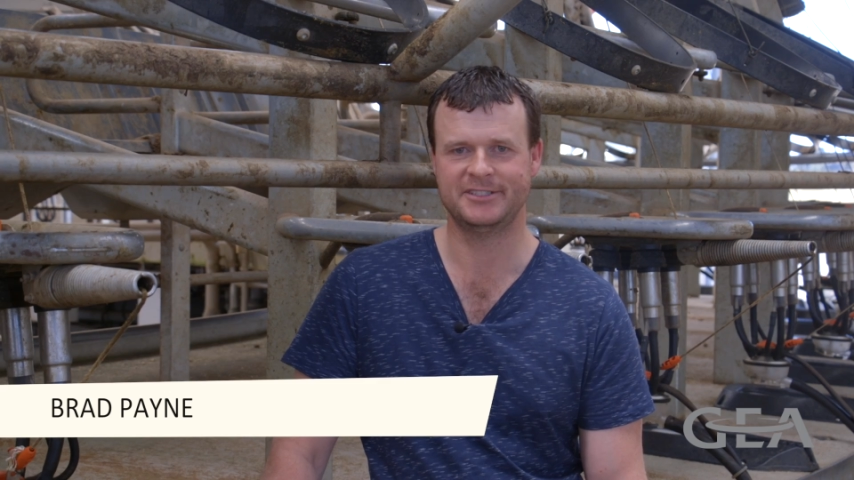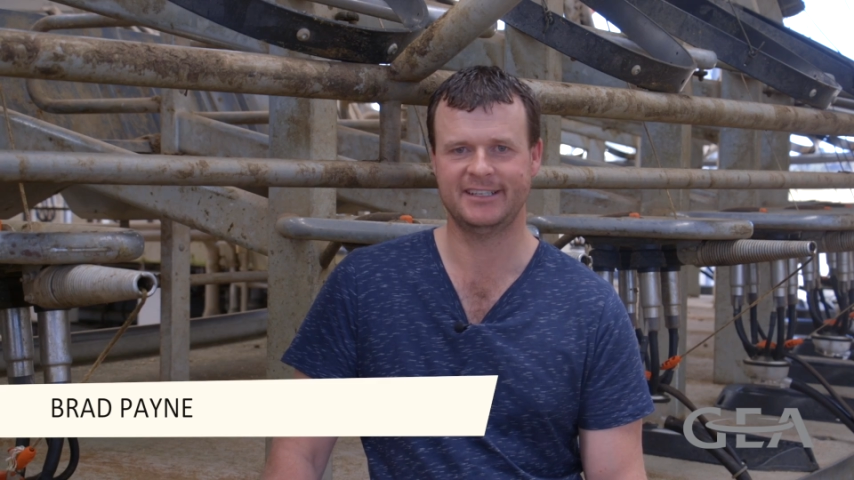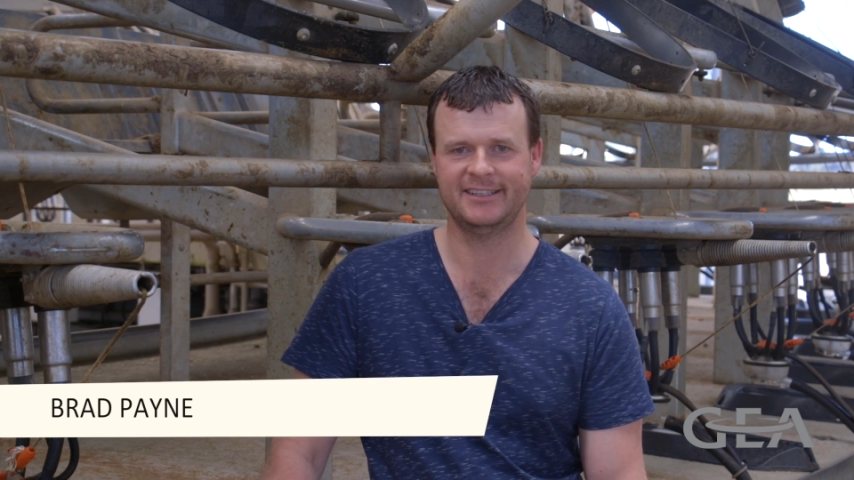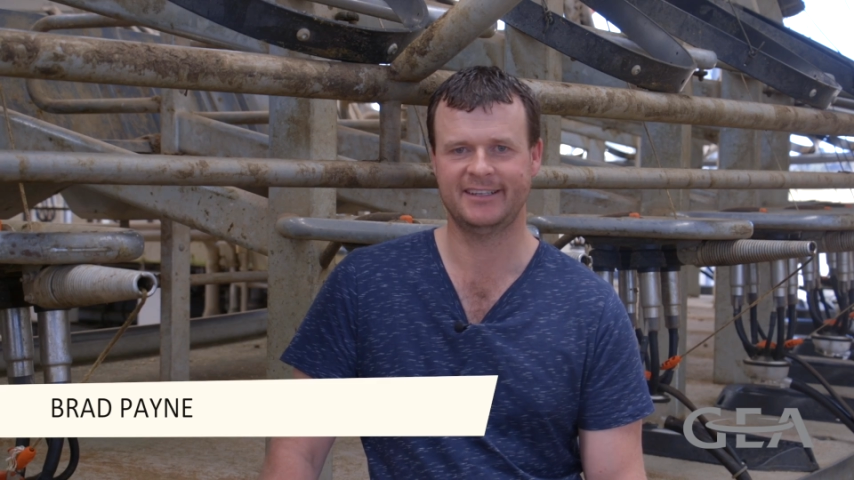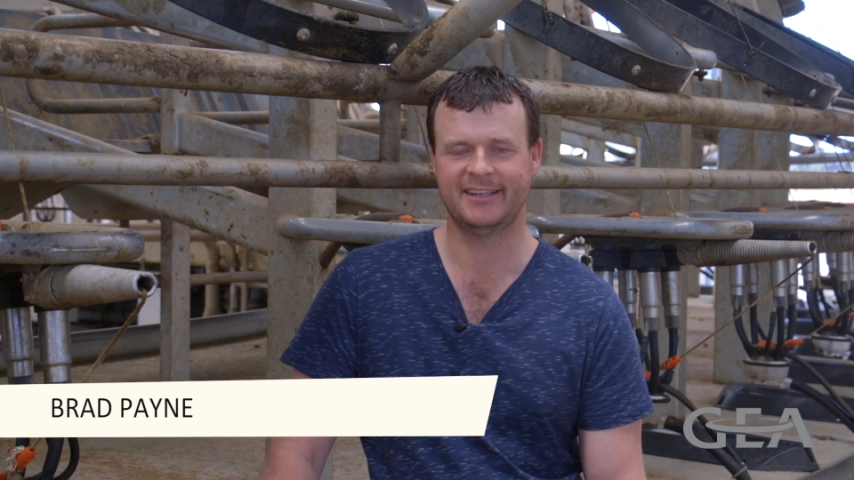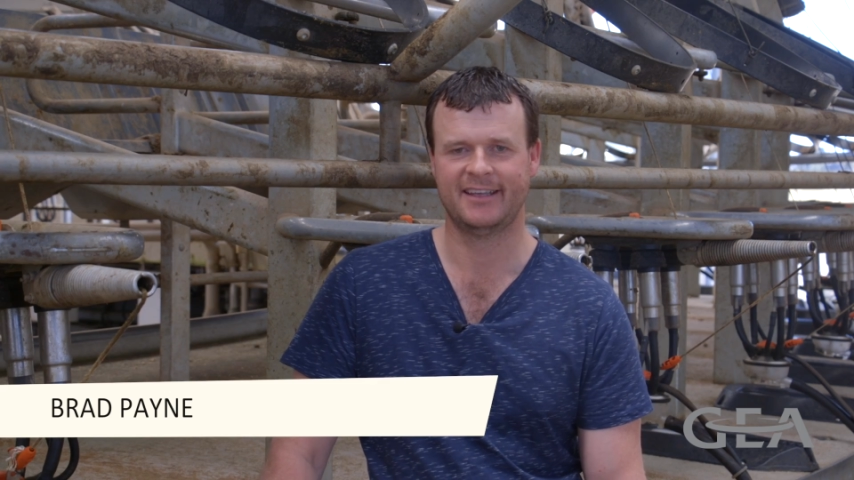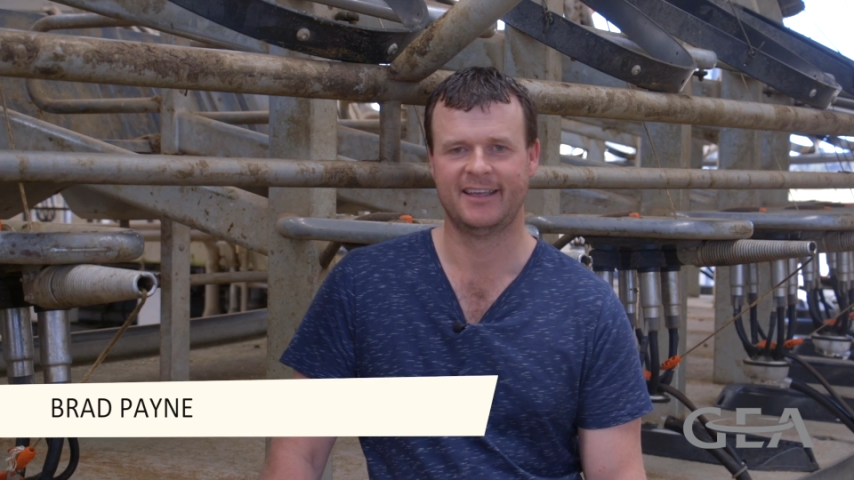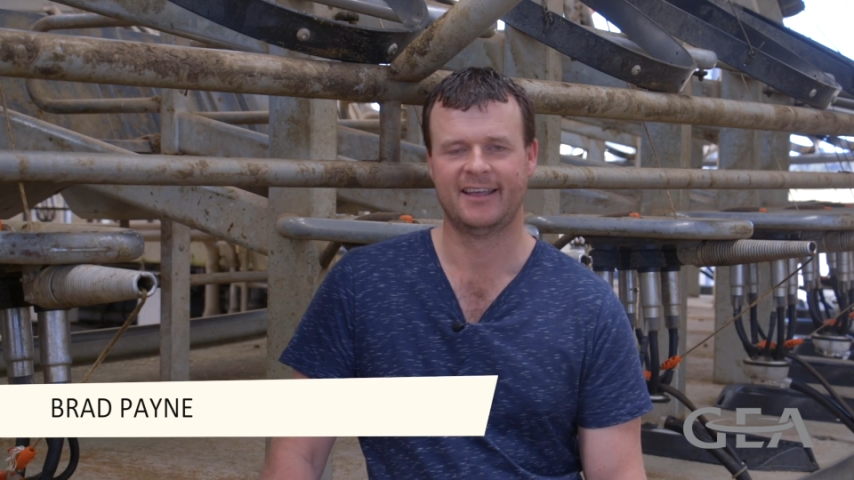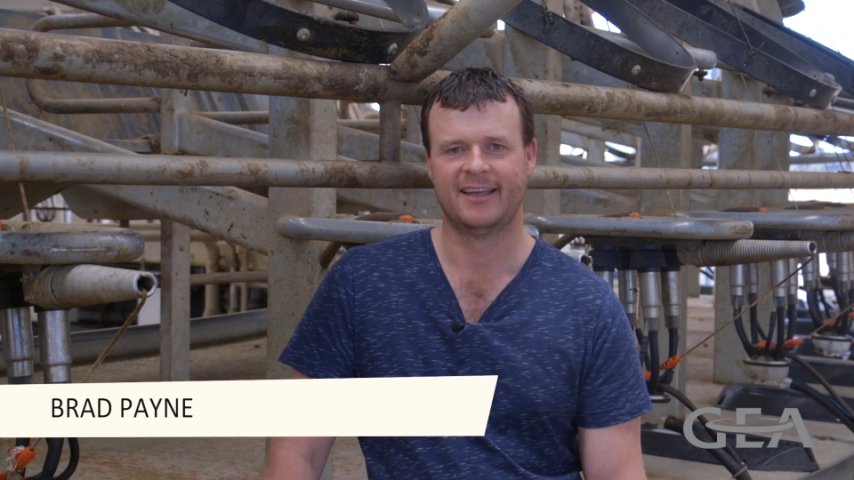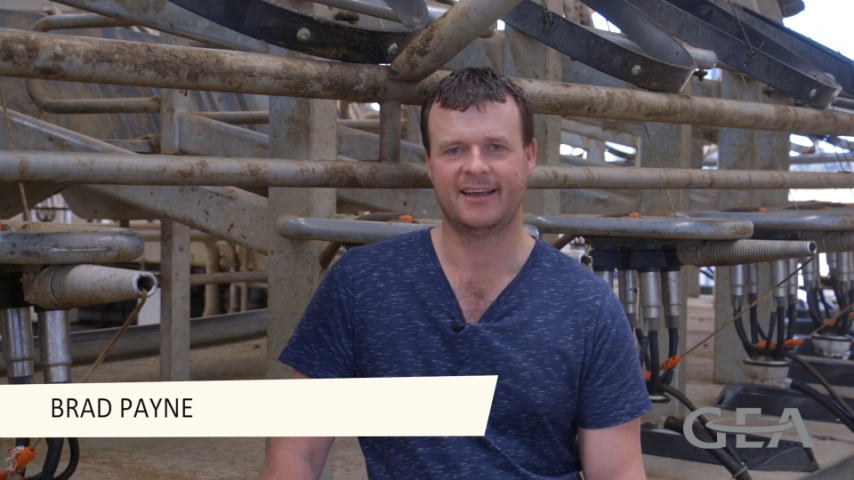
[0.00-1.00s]
Zealand.
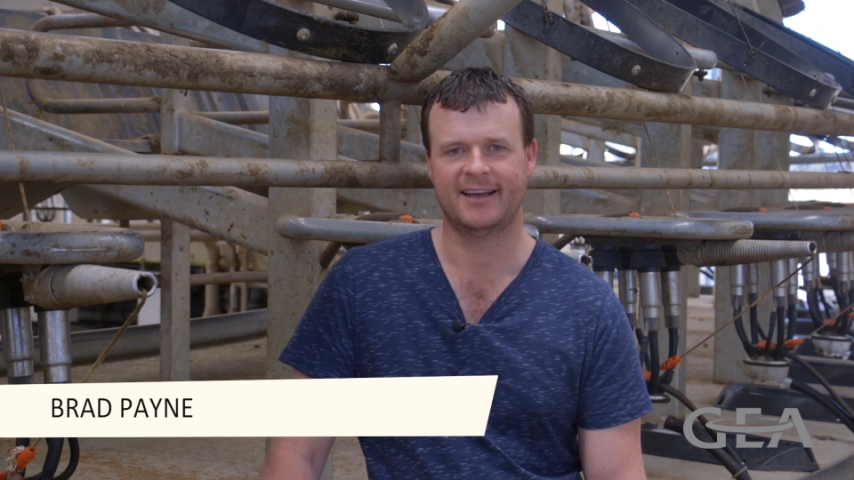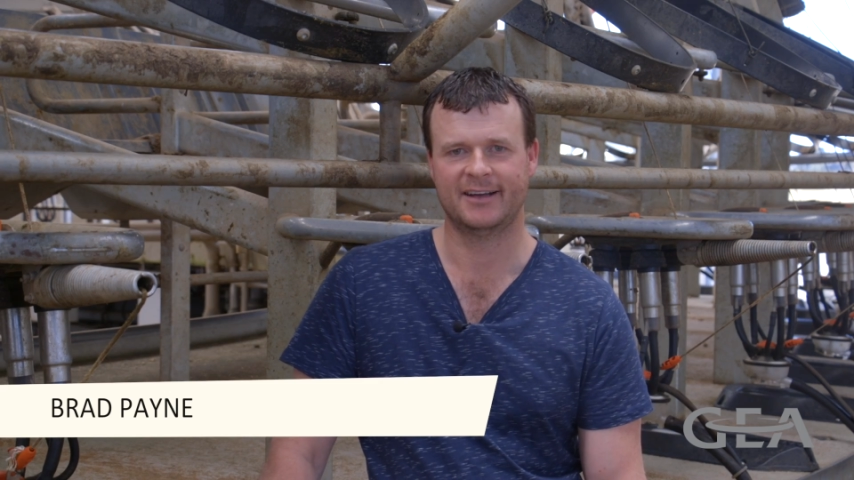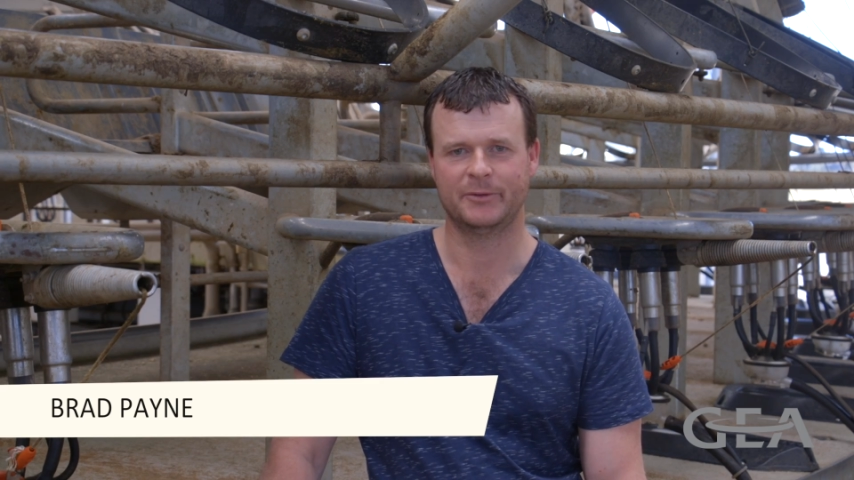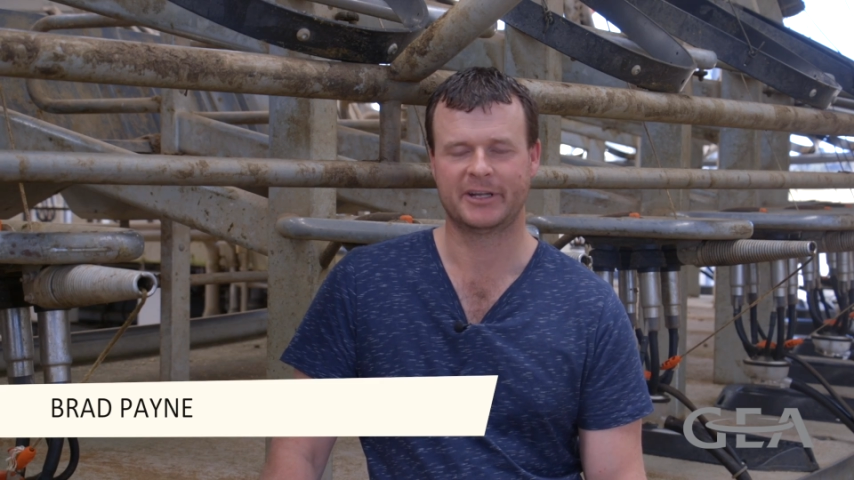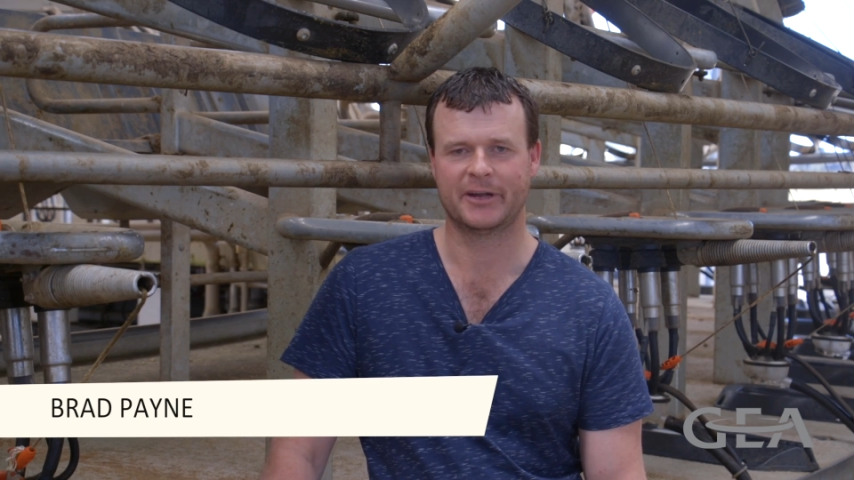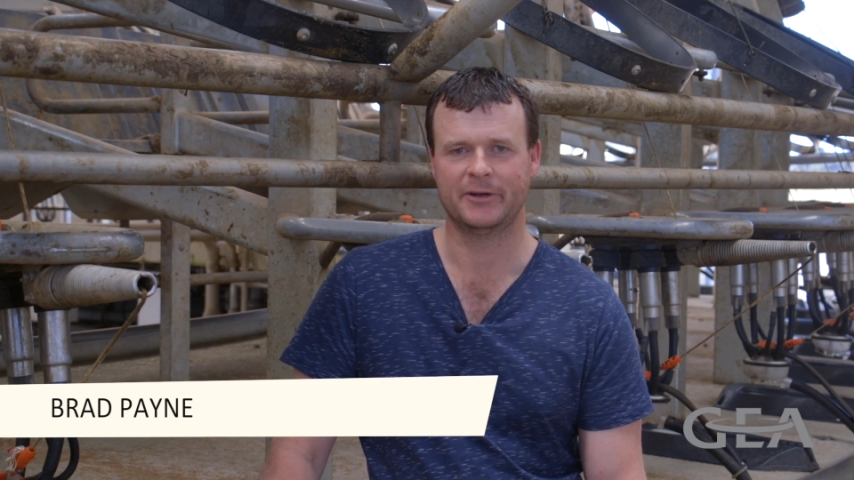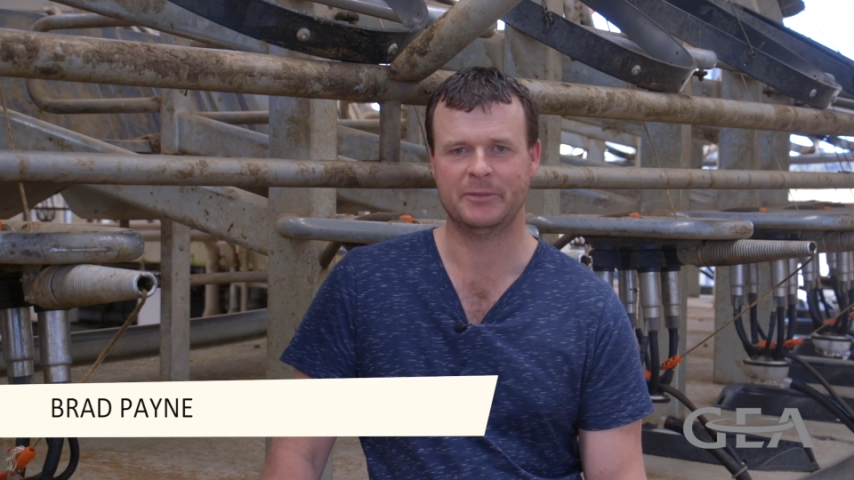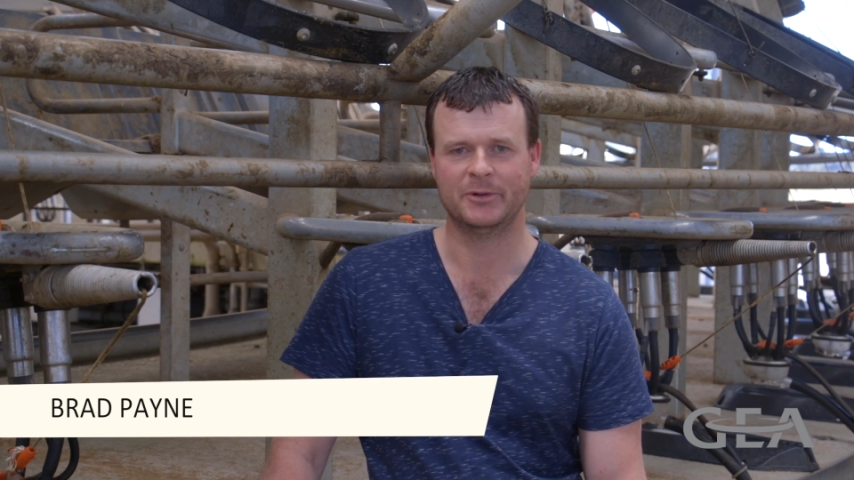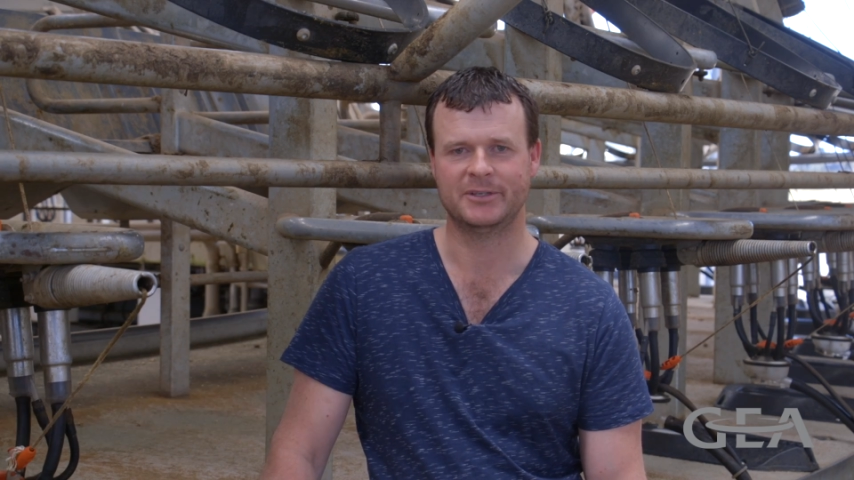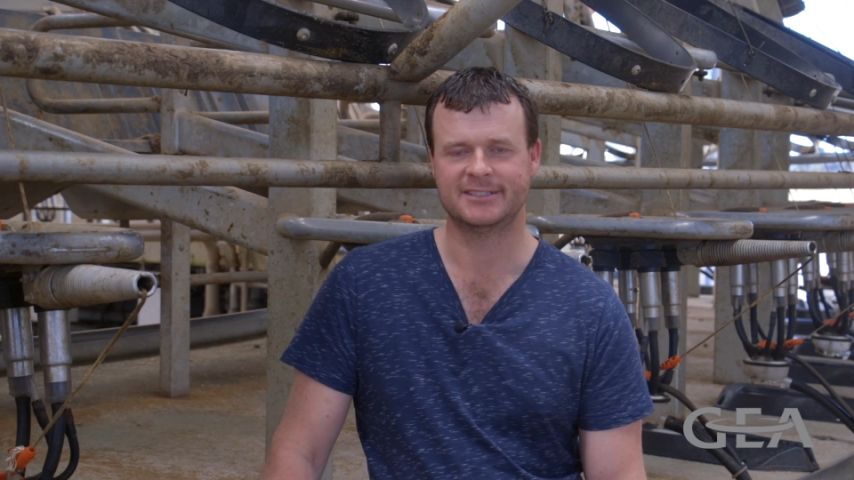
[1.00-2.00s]
Uh, we're currently
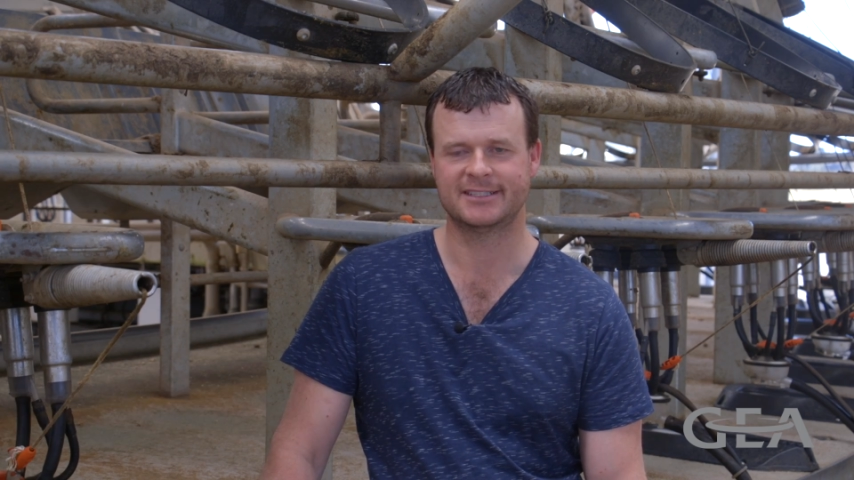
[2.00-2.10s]
milking